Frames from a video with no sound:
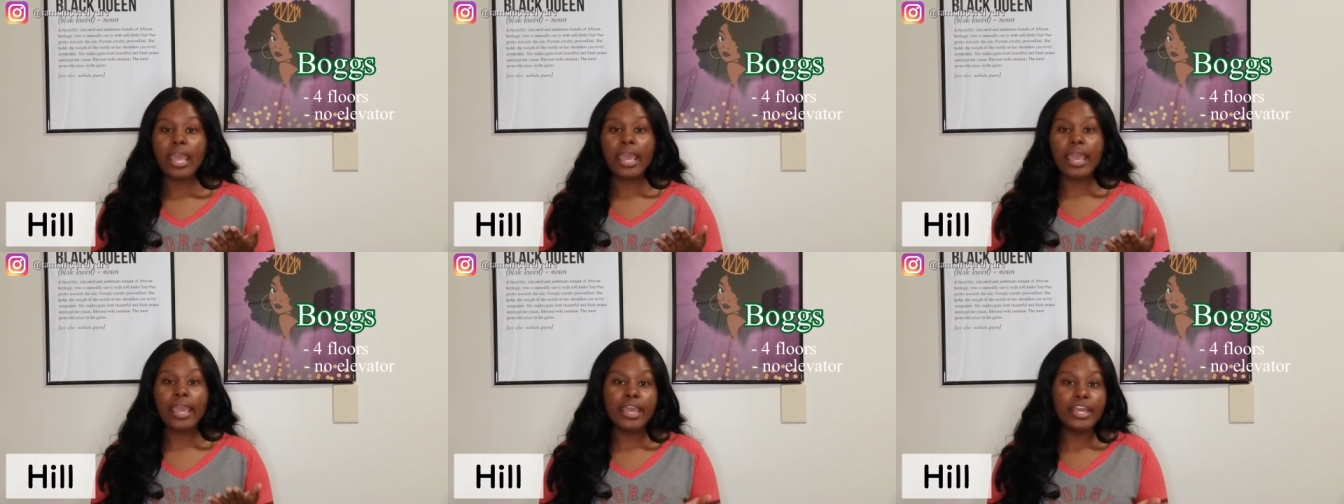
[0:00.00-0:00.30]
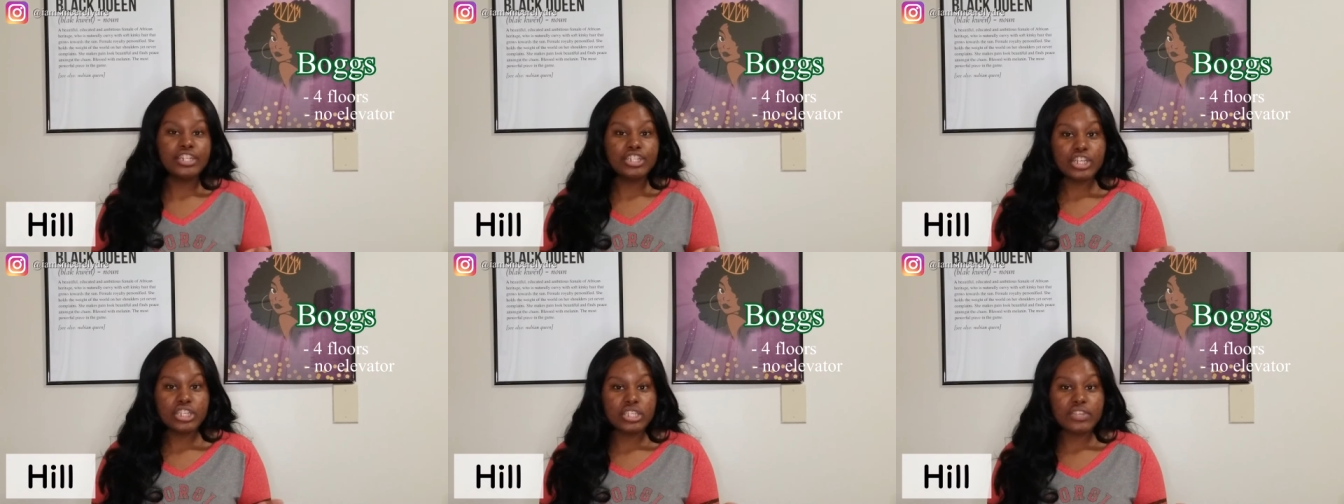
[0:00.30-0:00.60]

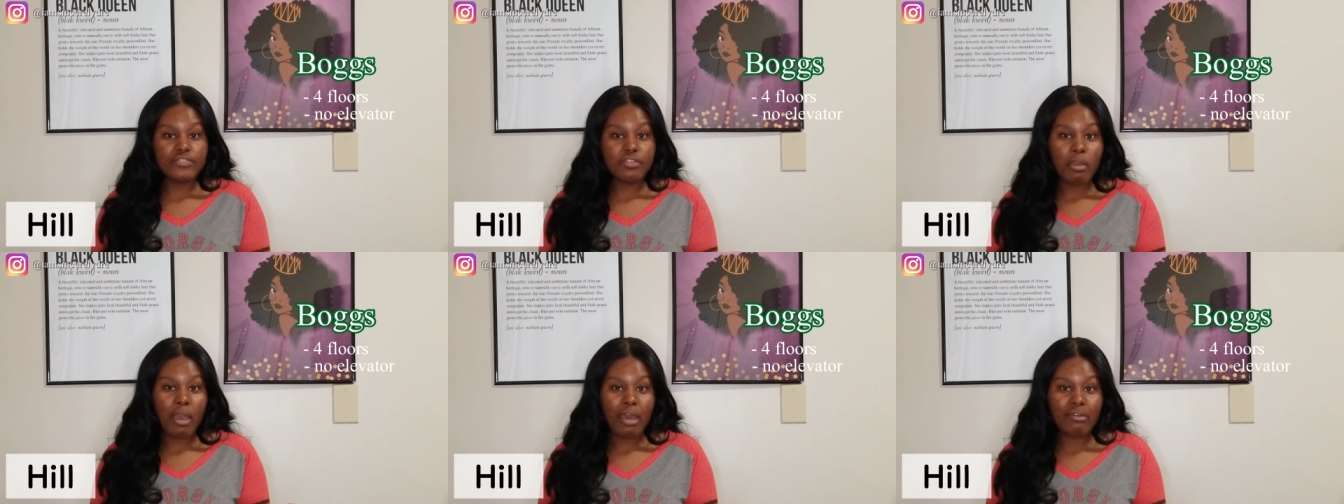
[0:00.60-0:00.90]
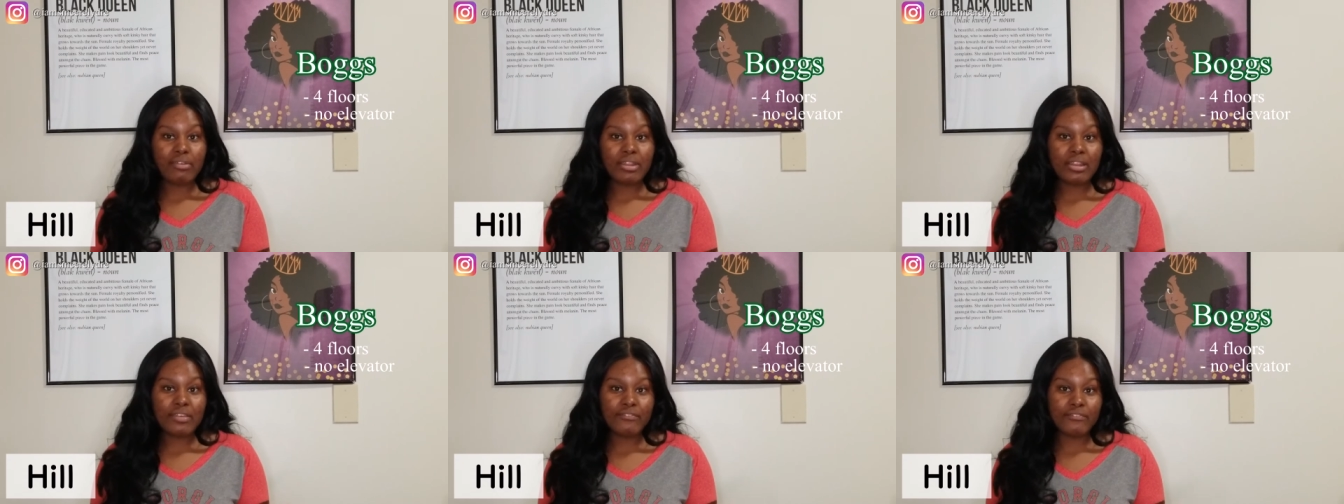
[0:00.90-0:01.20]
And just if you
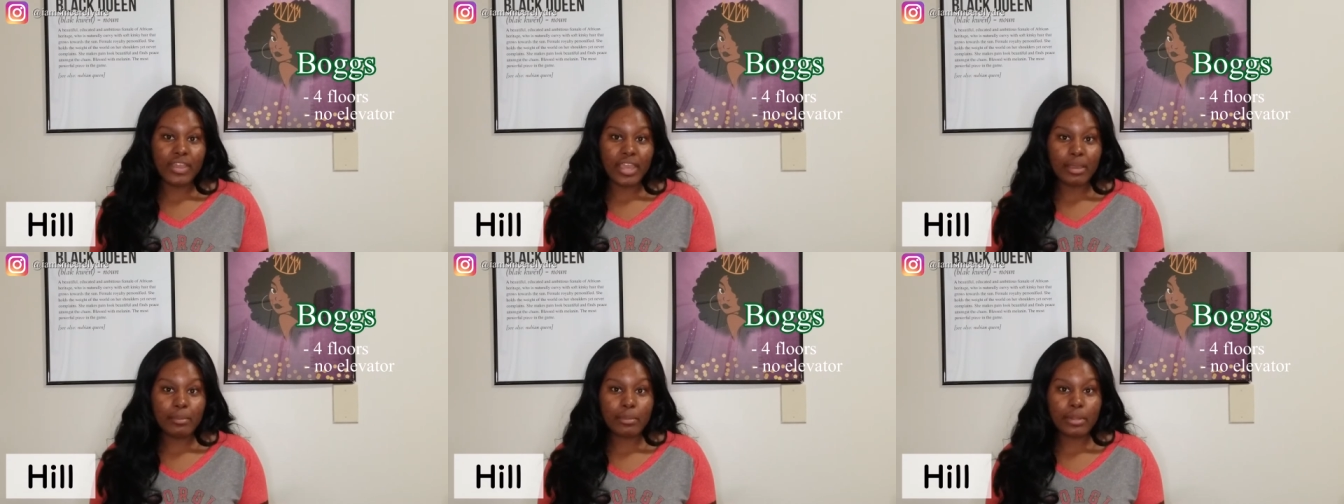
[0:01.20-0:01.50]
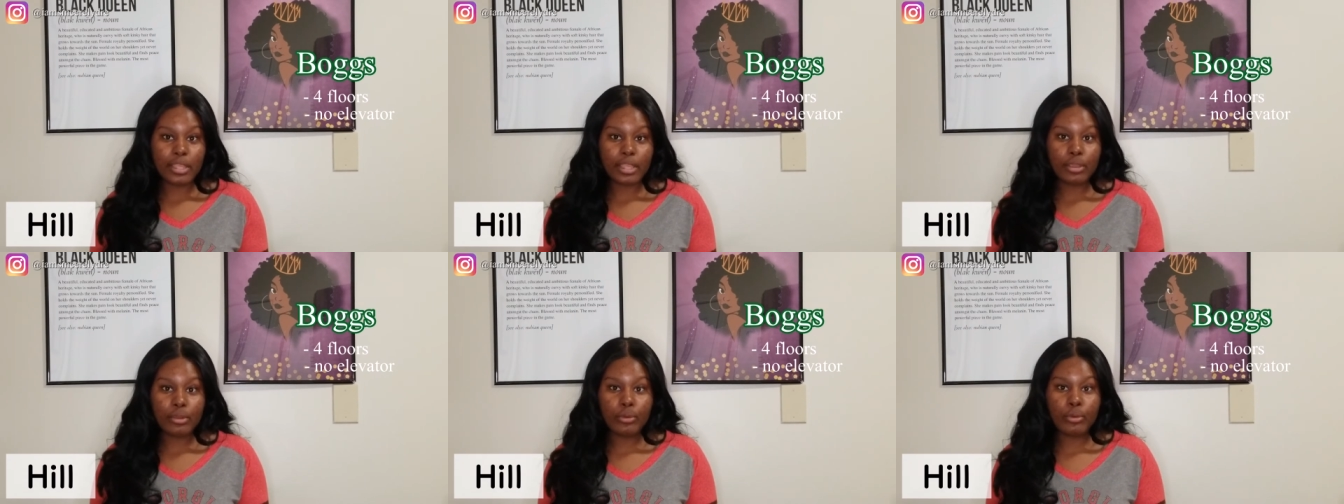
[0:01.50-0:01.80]
have any
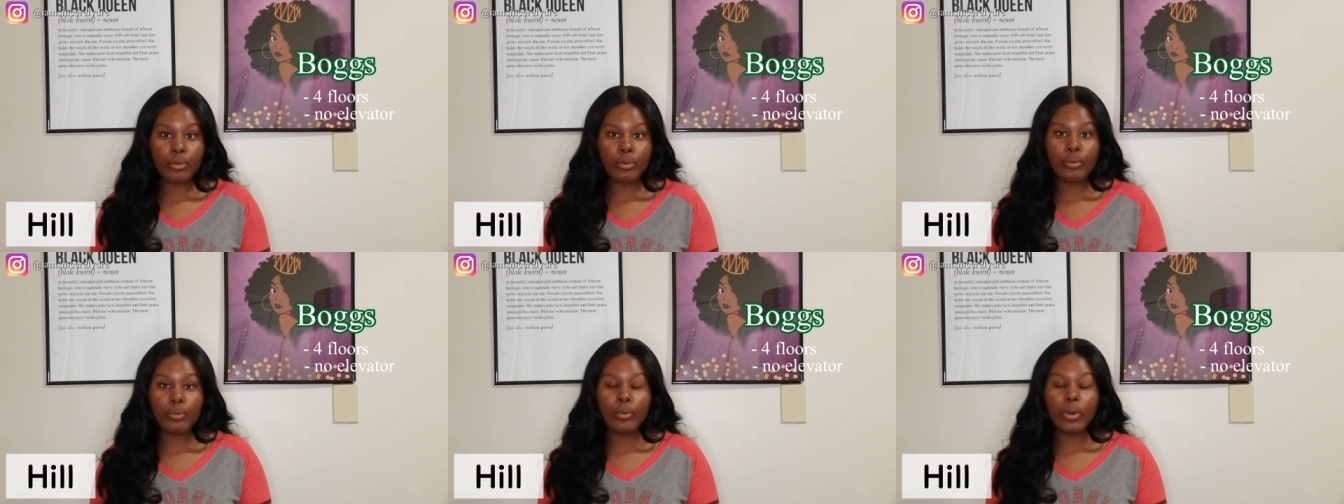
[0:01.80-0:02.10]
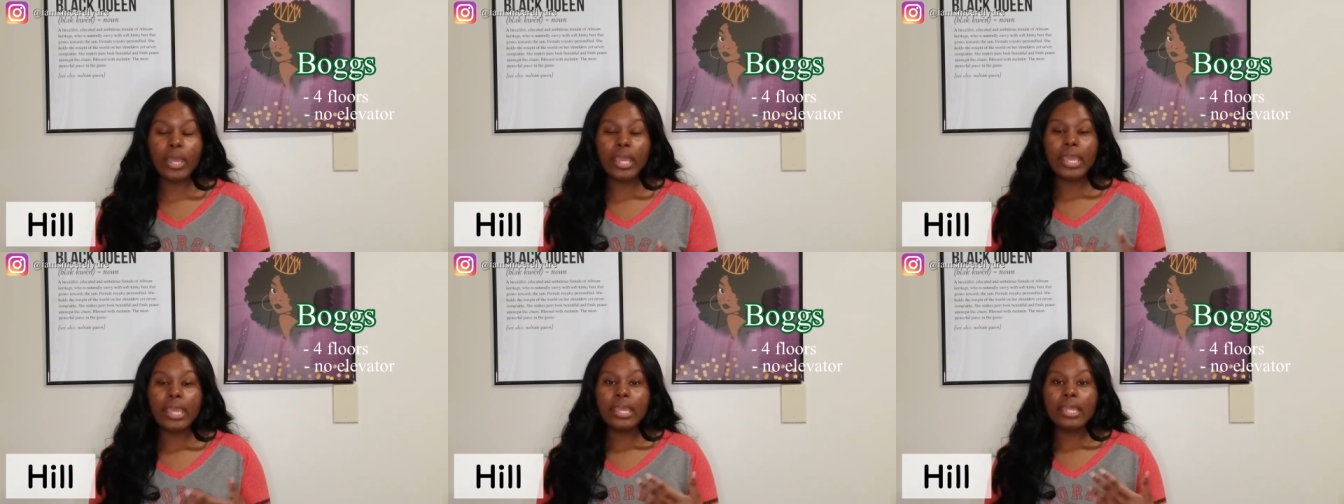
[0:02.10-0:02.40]
family
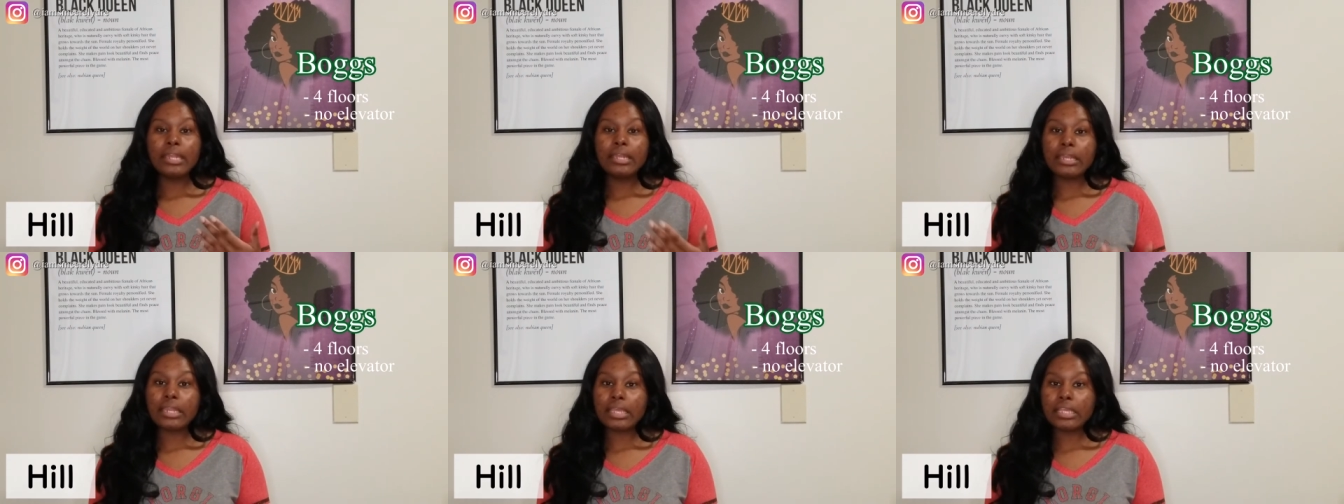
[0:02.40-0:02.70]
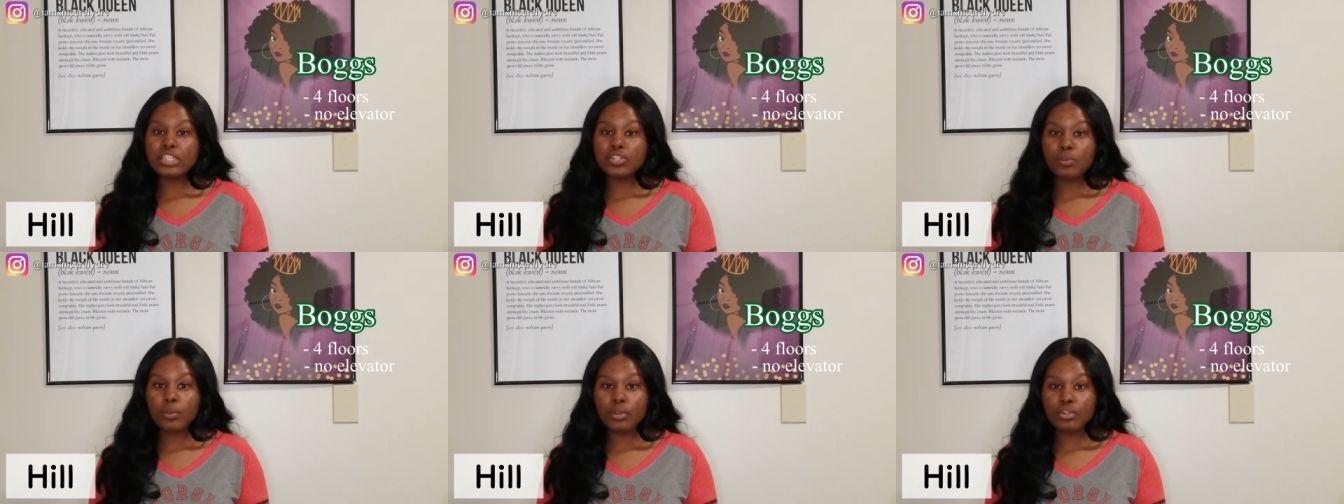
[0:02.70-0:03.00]
who
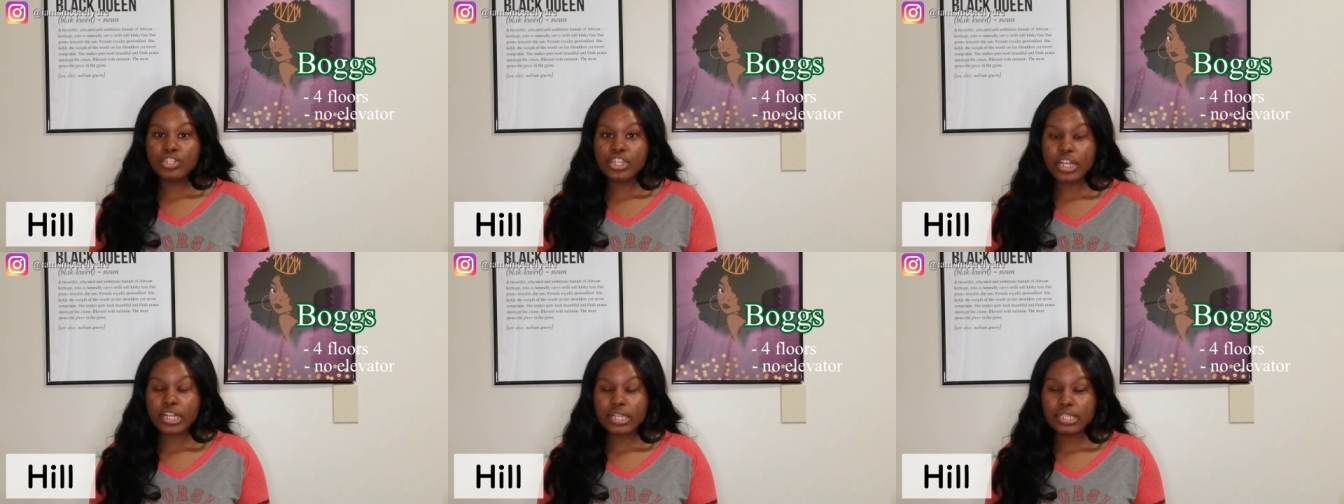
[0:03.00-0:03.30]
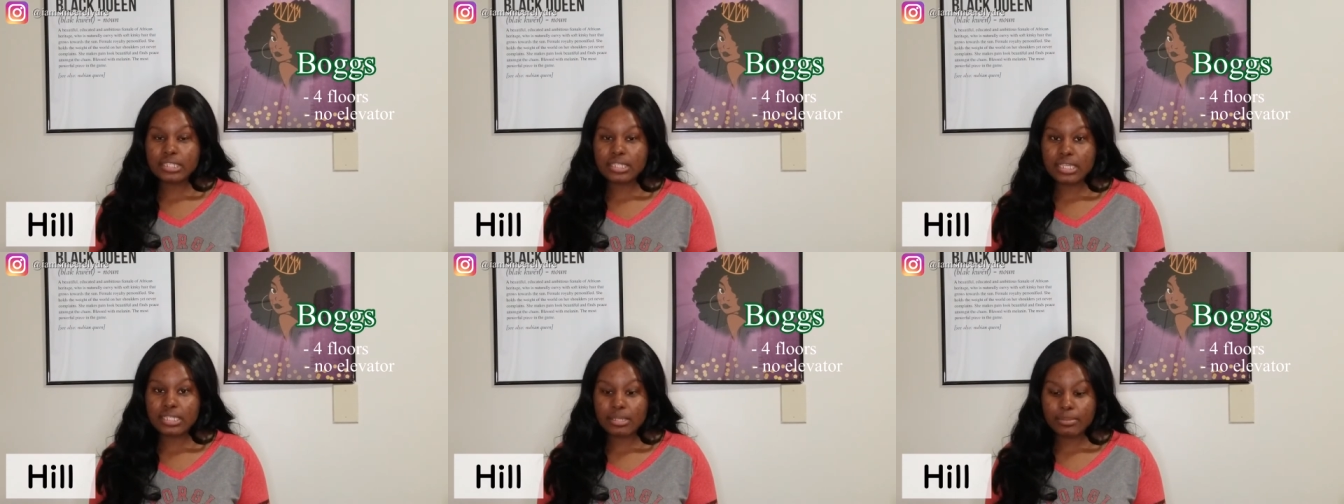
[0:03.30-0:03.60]
needs wheelchair
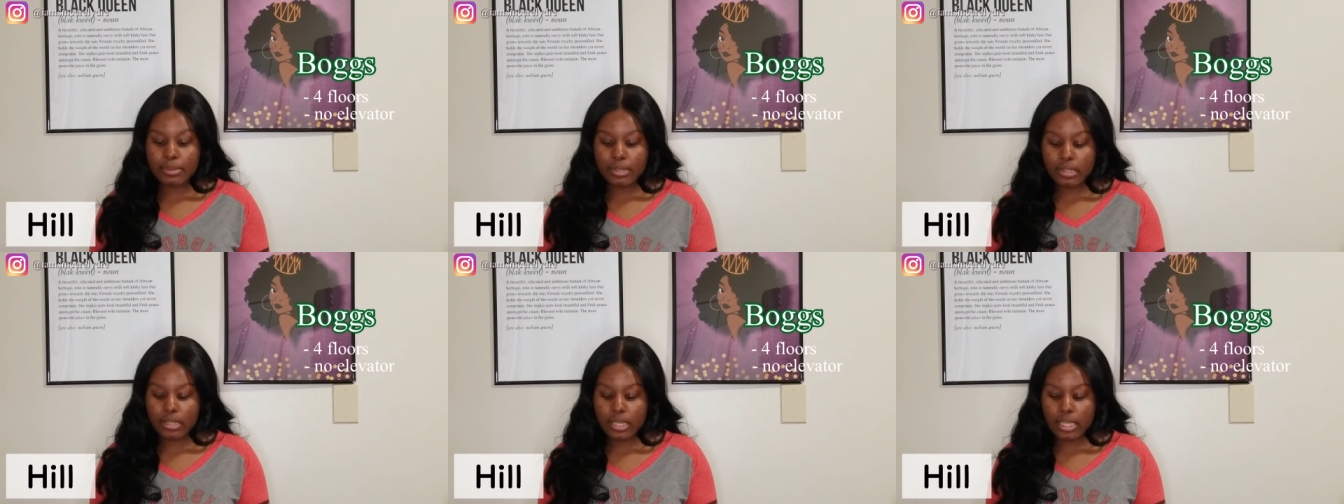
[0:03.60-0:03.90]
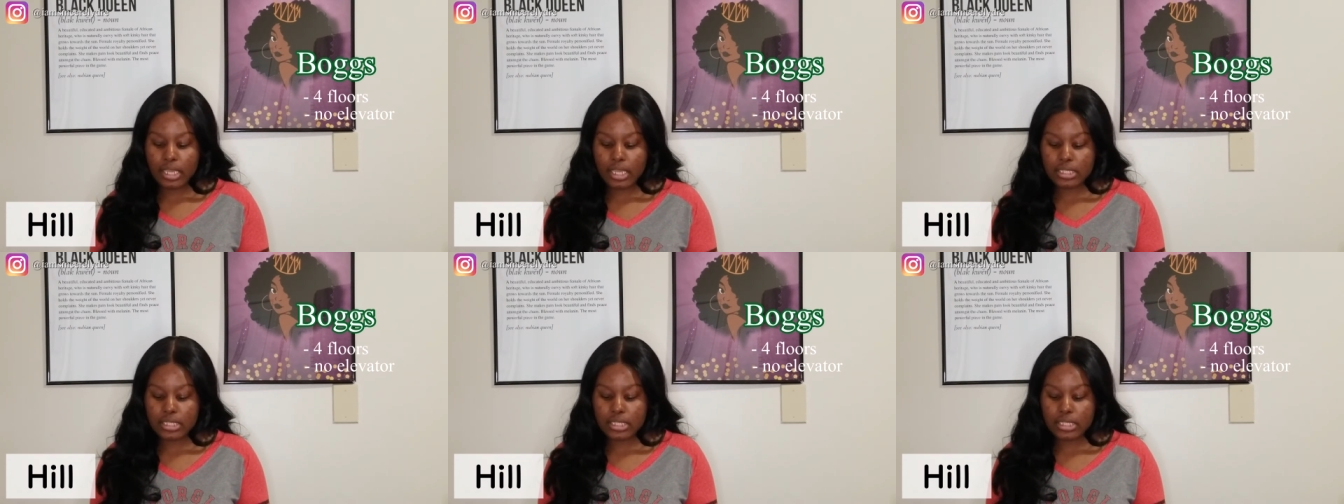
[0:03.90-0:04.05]
accessibility,